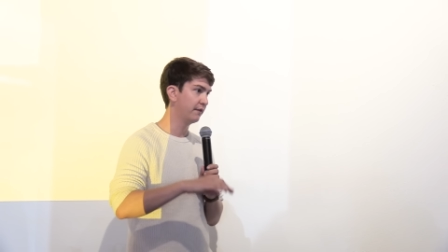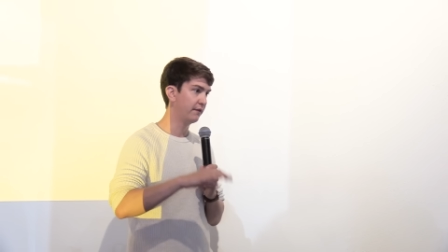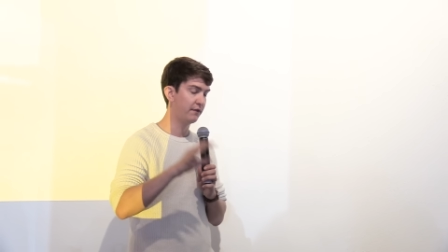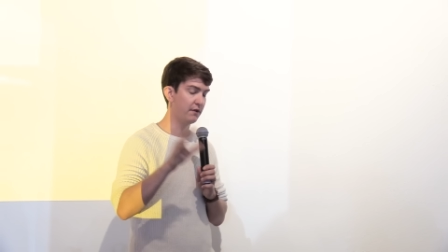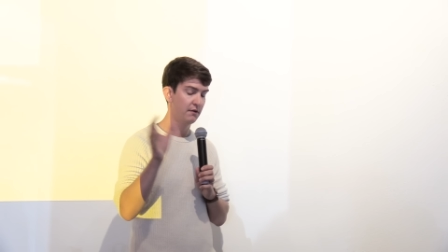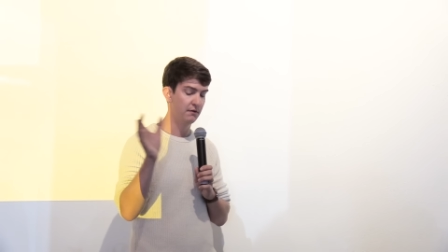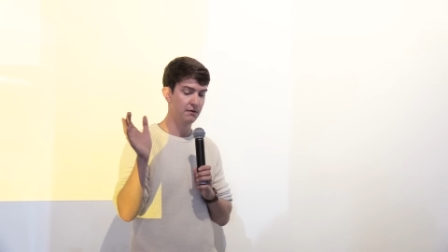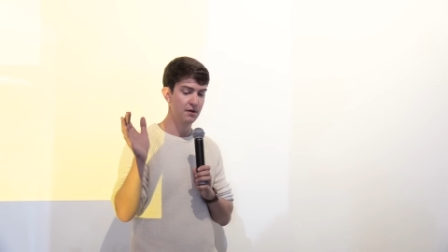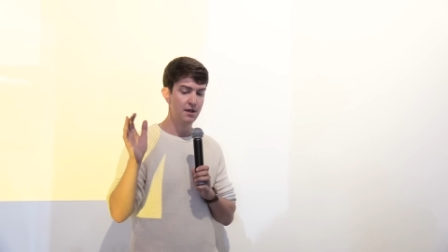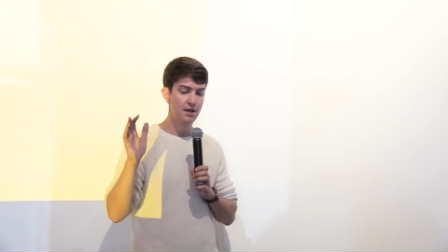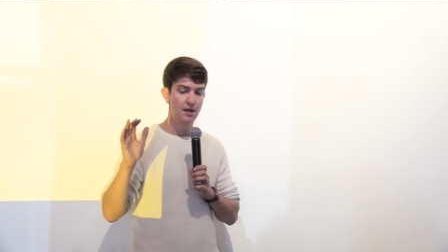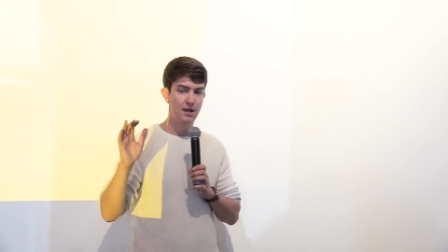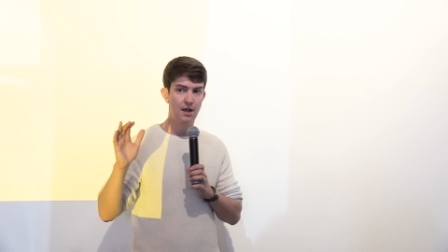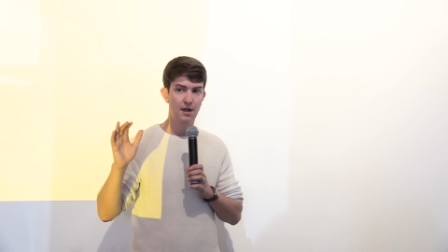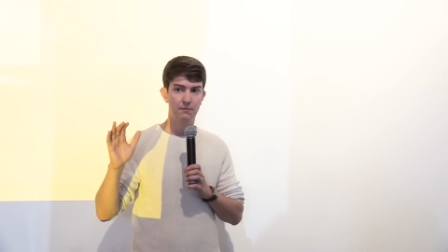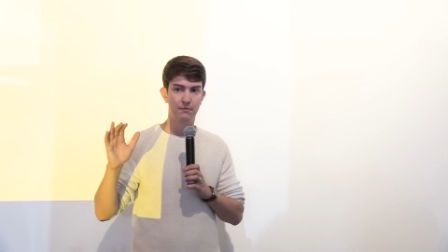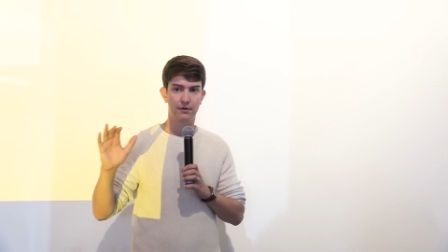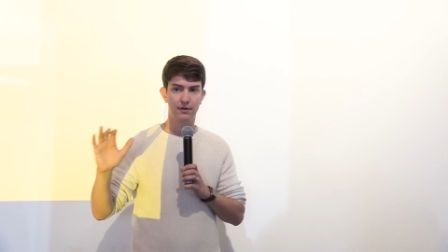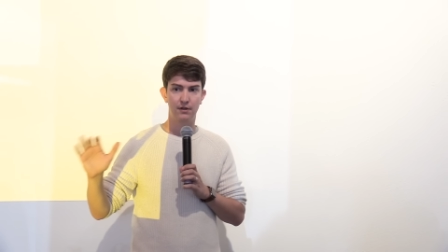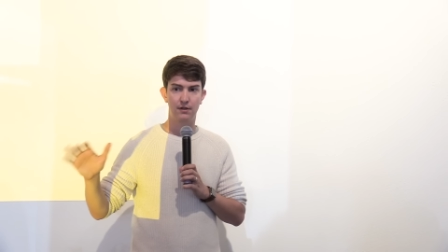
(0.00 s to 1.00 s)
And so
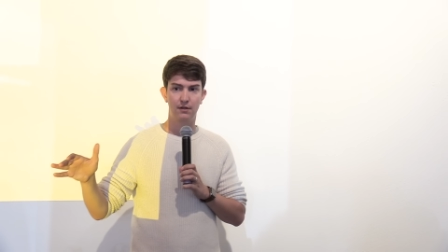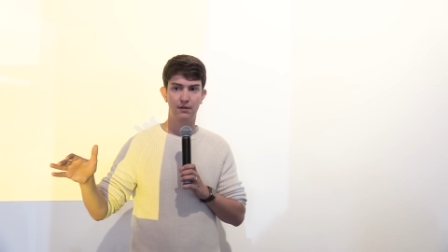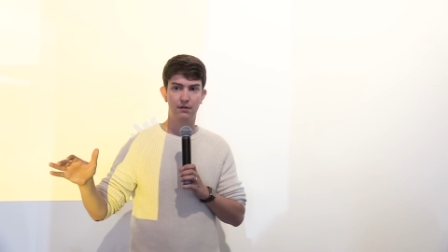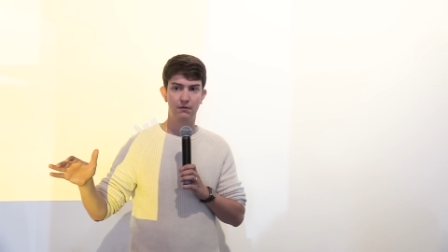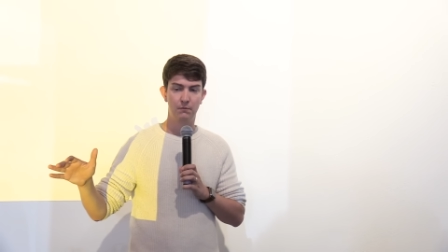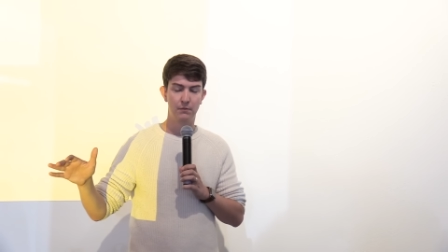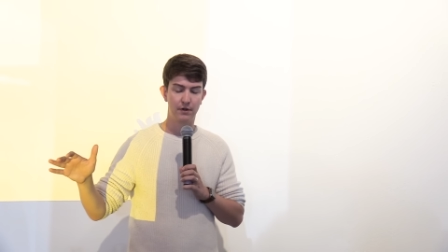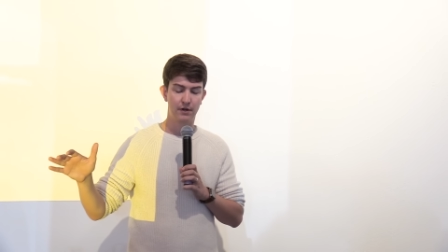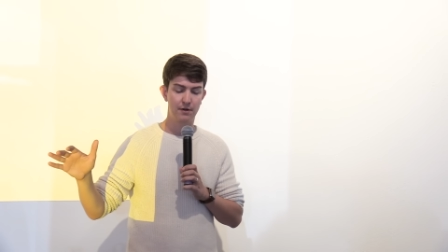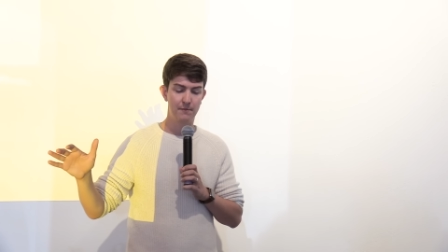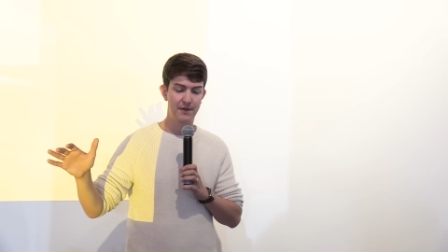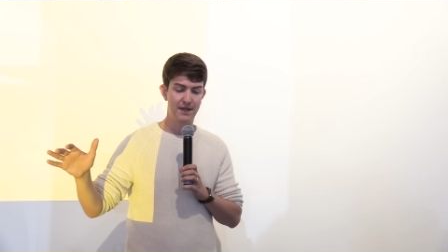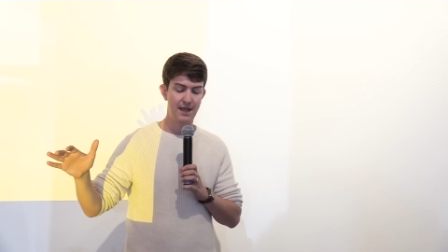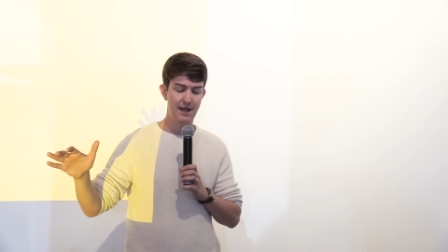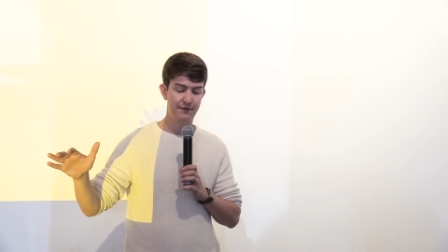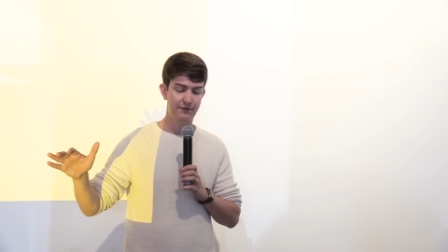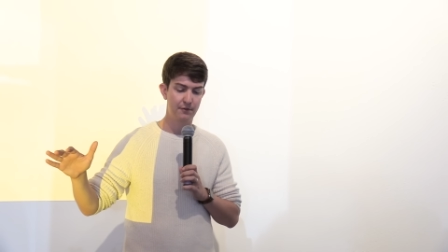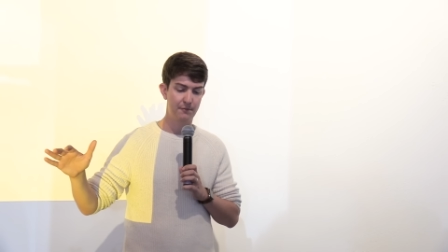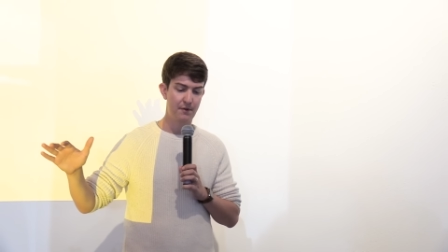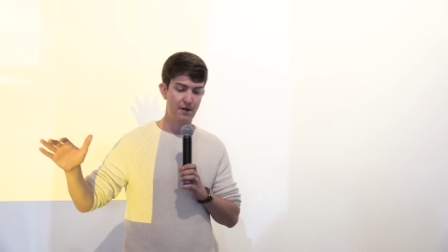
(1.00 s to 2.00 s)
we're going to be
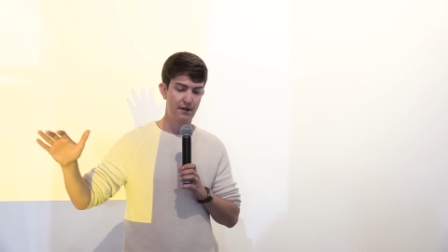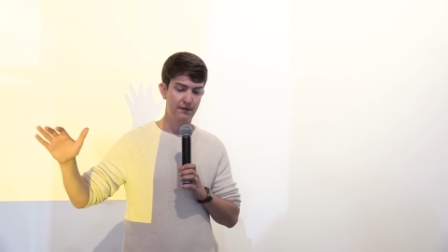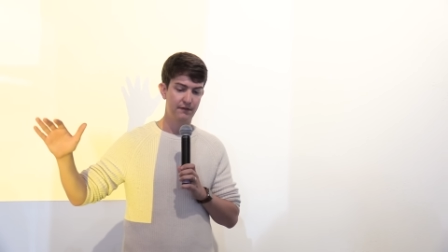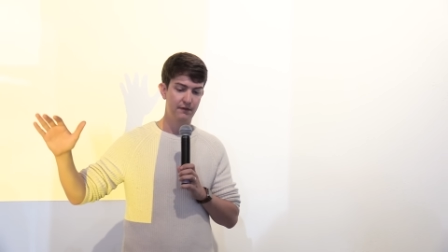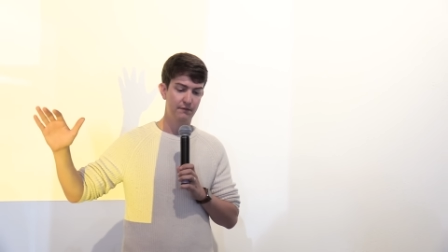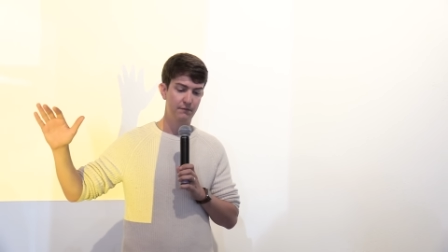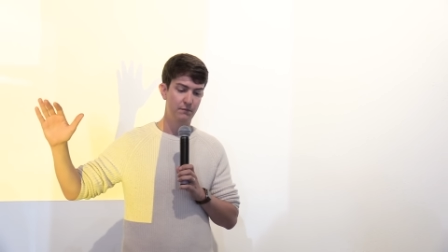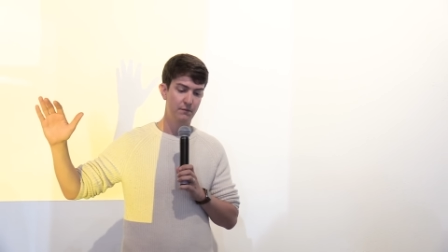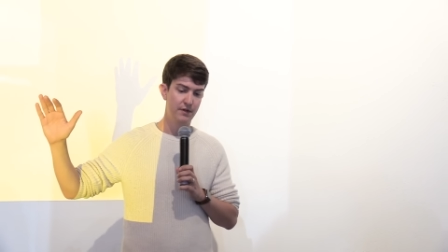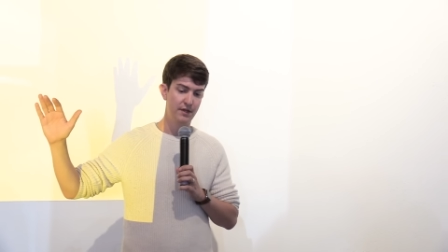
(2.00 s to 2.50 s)
cash flow positive.